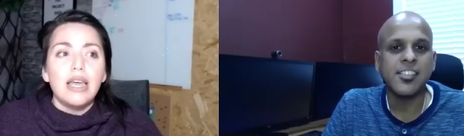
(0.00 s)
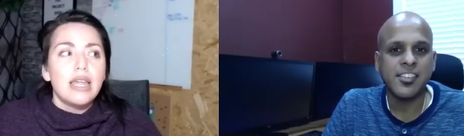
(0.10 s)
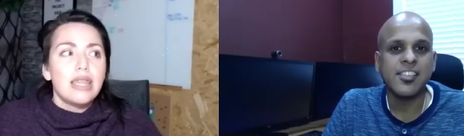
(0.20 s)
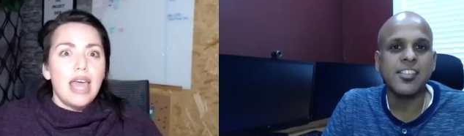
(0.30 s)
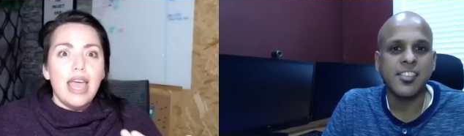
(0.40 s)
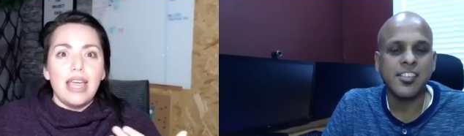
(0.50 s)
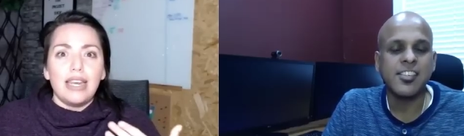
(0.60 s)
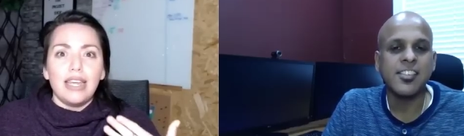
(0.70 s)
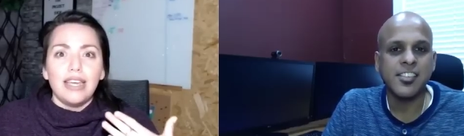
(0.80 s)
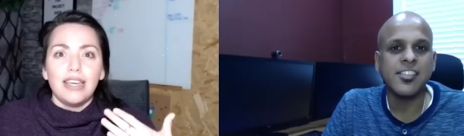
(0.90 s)

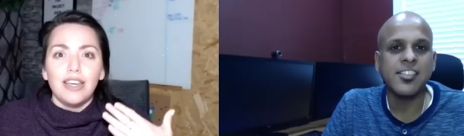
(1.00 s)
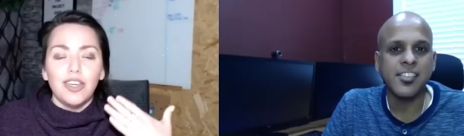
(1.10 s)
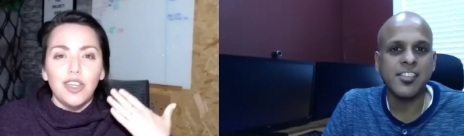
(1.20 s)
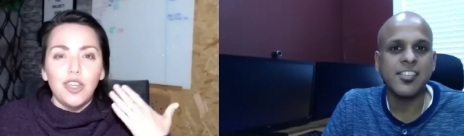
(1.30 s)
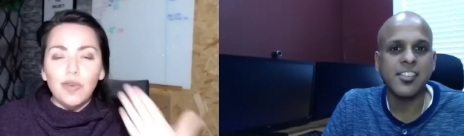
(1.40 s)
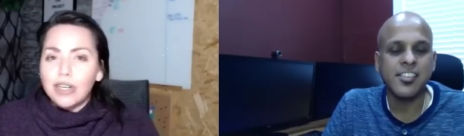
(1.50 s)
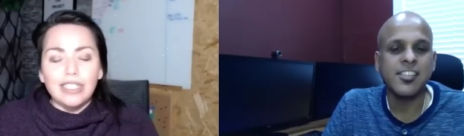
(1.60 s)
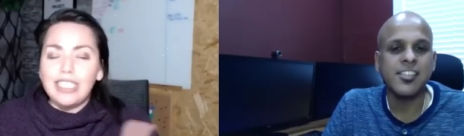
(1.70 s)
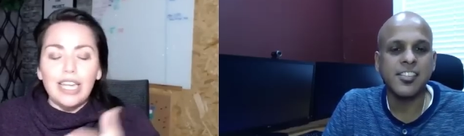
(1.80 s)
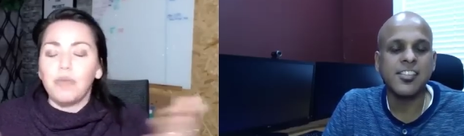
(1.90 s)
Speaker 1: then you can
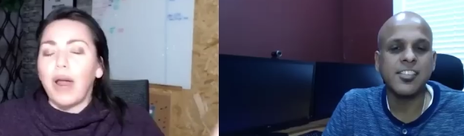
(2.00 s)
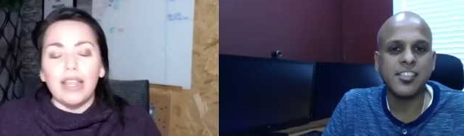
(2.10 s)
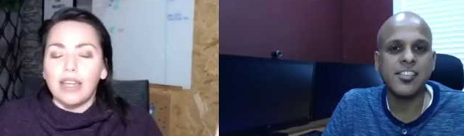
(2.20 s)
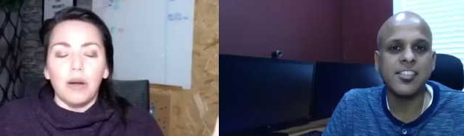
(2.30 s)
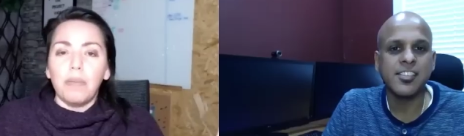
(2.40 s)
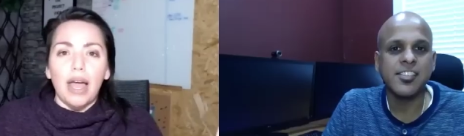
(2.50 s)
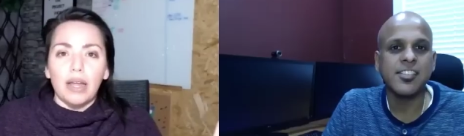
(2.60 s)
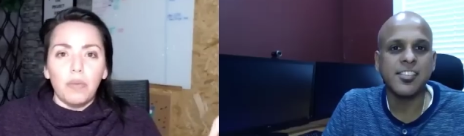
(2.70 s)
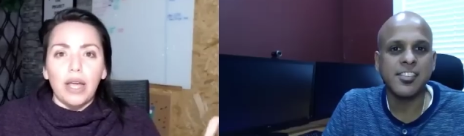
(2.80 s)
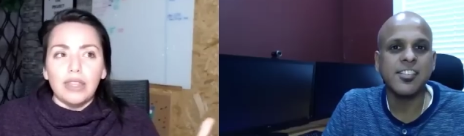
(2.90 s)
see right there in black
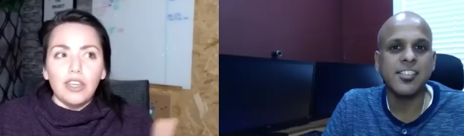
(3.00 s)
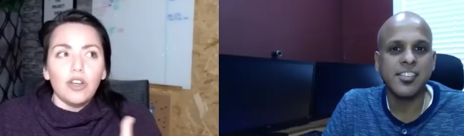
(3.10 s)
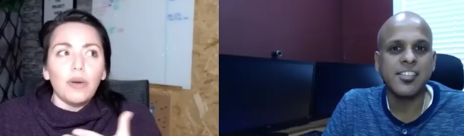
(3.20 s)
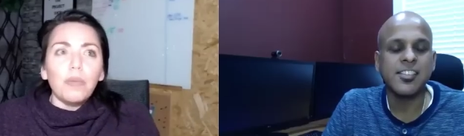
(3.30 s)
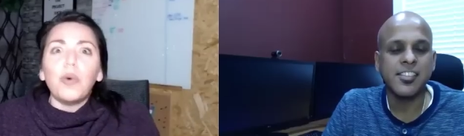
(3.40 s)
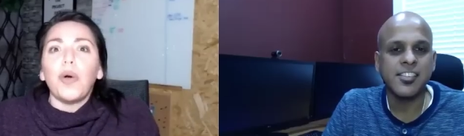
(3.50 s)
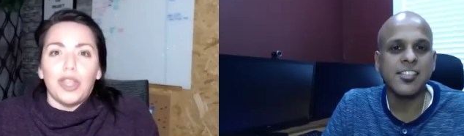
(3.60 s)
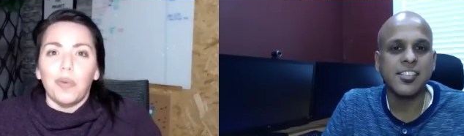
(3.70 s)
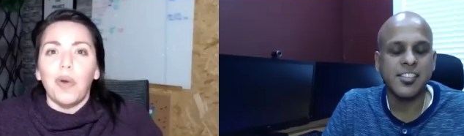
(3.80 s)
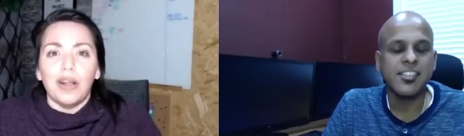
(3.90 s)
and white that you're
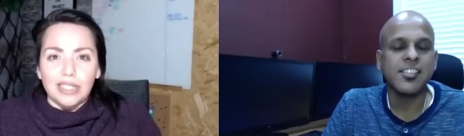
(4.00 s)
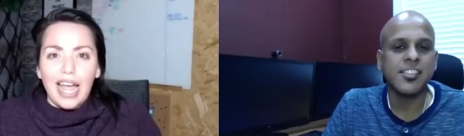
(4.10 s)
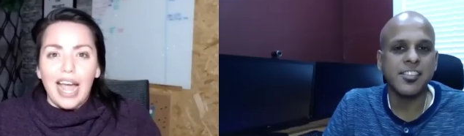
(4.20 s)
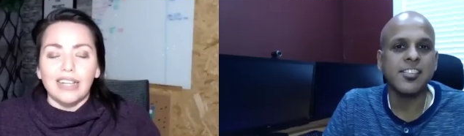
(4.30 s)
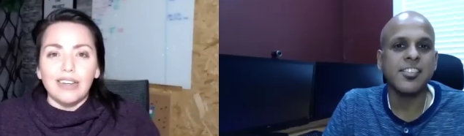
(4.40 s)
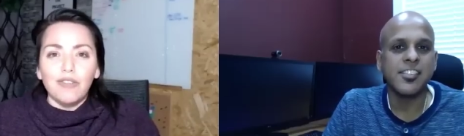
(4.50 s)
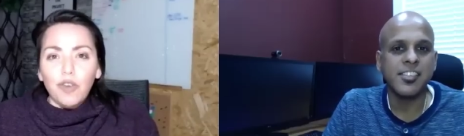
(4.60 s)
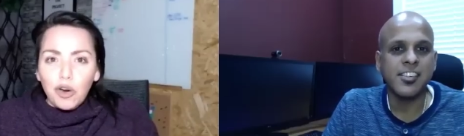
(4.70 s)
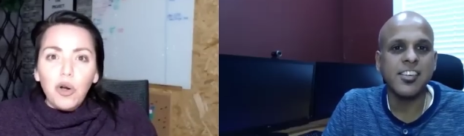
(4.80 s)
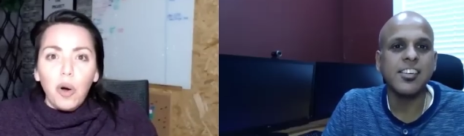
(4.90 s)
employing the wrong tactic for
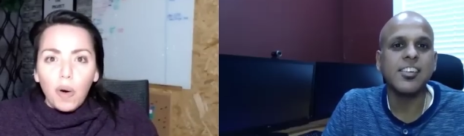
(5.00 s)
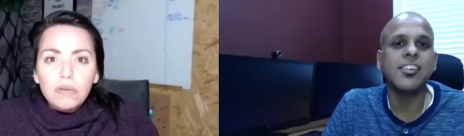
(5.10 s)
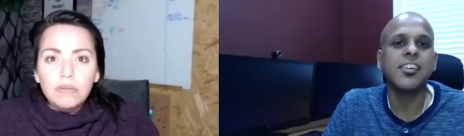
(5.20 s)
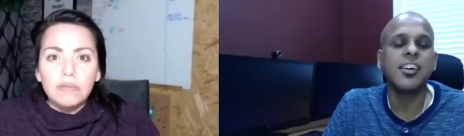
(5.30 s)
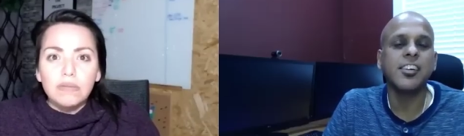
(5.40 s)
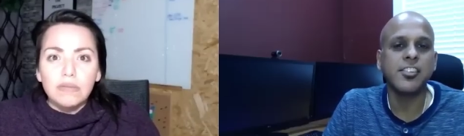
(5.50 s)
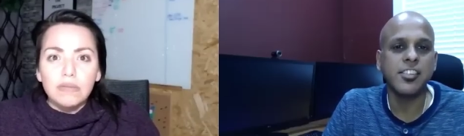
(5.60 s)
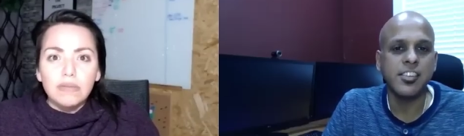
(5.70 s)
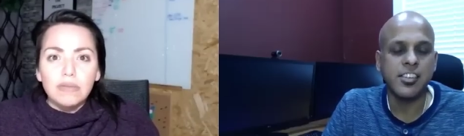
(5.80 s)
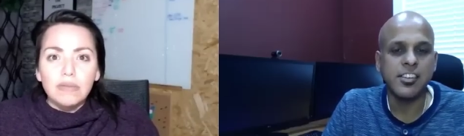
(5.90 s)
your goal. I
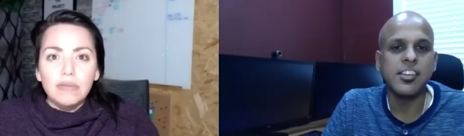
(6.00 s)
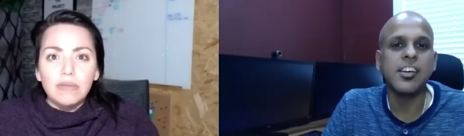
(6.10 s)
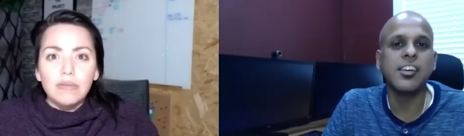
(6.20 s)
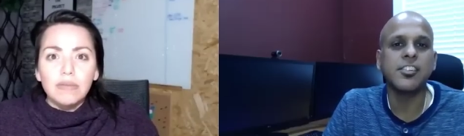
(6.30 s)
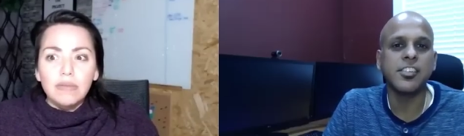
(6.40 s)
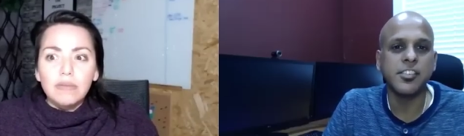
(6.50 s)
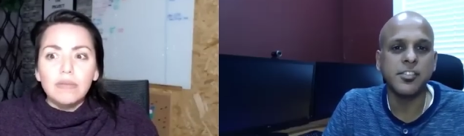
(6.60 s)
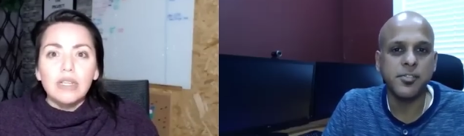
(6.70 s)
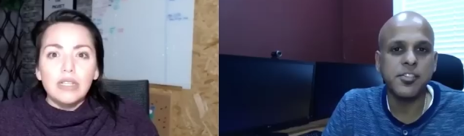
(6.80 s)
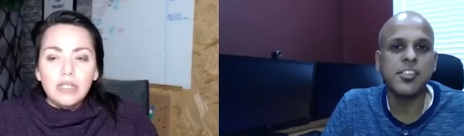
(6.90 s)
Speaker 2: see. I see.
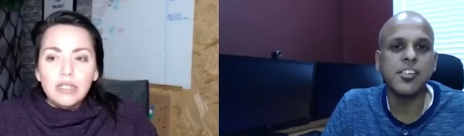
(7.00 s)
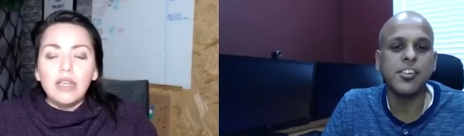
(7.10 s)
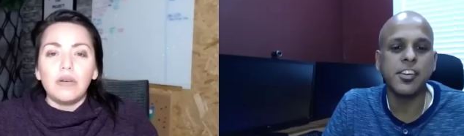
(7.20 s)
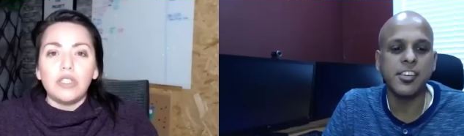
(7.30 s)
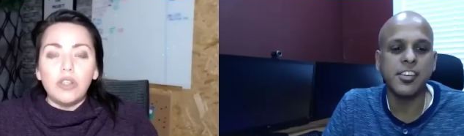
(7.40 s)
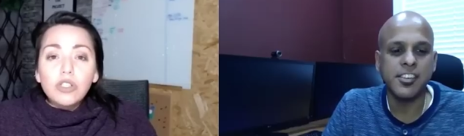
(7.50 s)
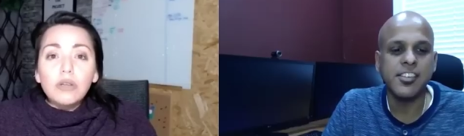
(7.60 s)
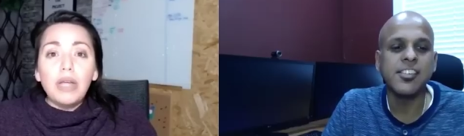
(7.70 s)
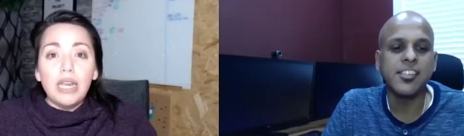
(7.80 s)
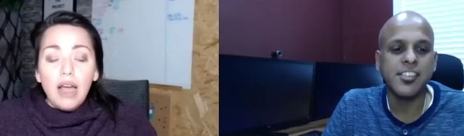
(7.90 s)
Speaker 1: So, social
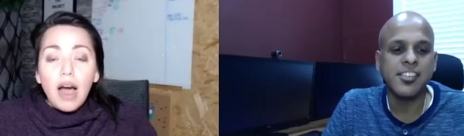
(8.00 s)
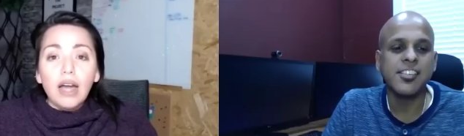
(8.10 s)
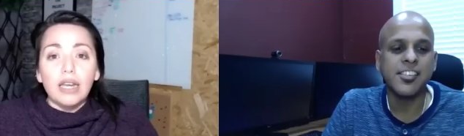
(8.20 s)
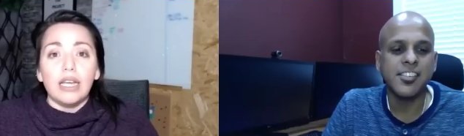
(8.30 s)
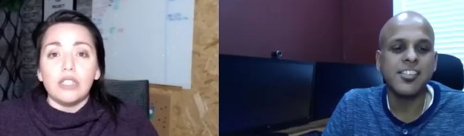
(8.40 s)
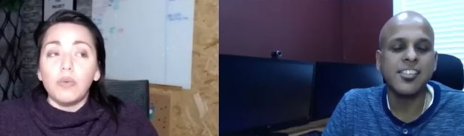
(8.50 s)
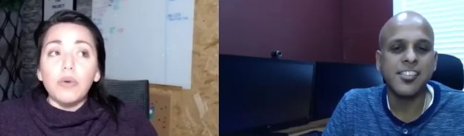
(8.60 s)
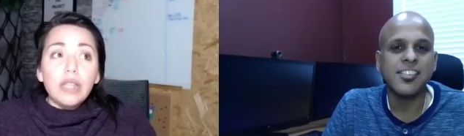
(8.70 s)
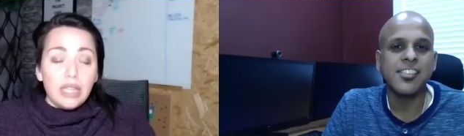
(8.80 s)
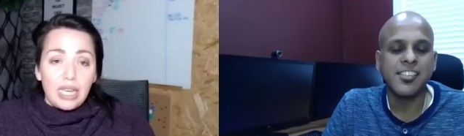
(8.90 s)
media audit is
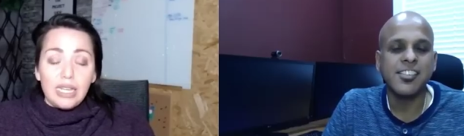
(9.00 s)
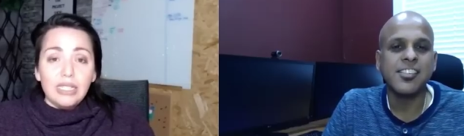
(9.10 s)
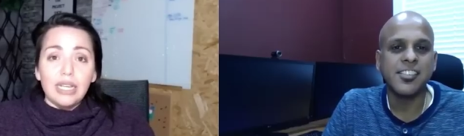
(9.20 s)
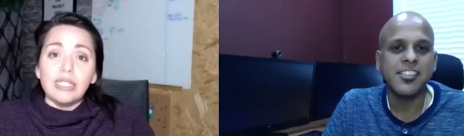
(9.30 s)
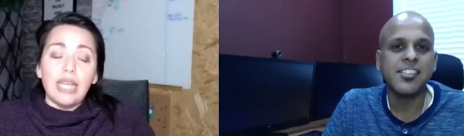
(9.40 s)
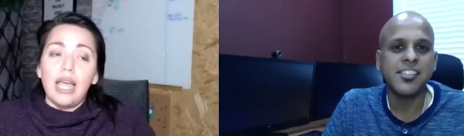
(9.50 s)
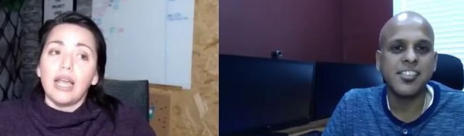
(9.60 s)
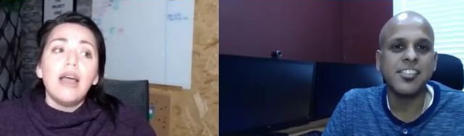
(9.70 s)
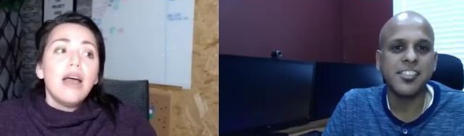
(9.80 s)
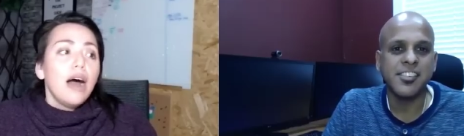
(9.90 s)
really the easiest
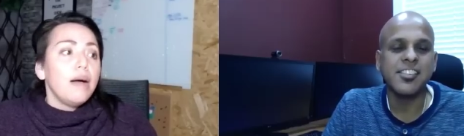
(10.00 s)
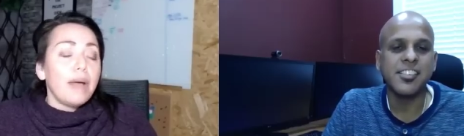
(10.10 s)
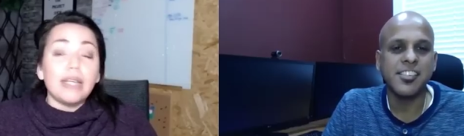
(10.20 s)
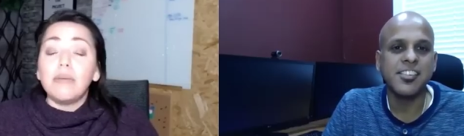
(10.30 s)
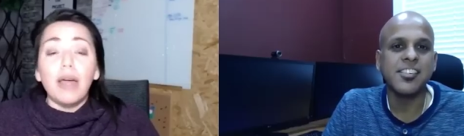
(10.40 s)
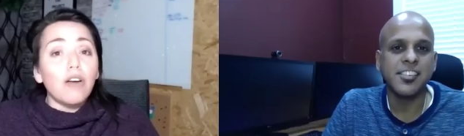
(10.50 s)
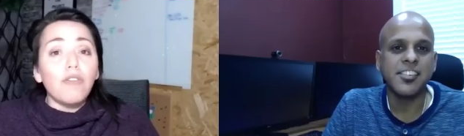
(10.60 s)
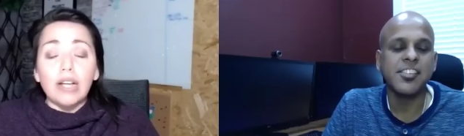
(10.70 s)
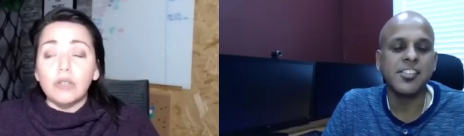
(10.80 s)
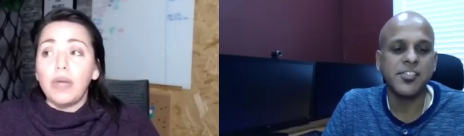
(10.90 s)
thing. Um, as a matter of
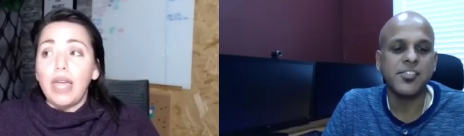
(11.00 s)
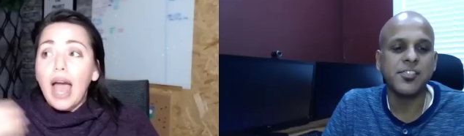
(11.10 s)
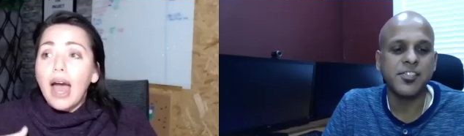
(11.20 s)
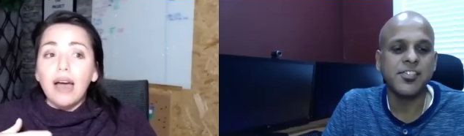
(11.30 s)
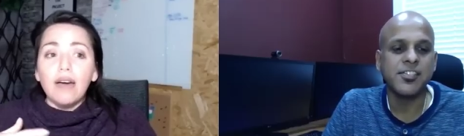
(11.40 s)
fact, we have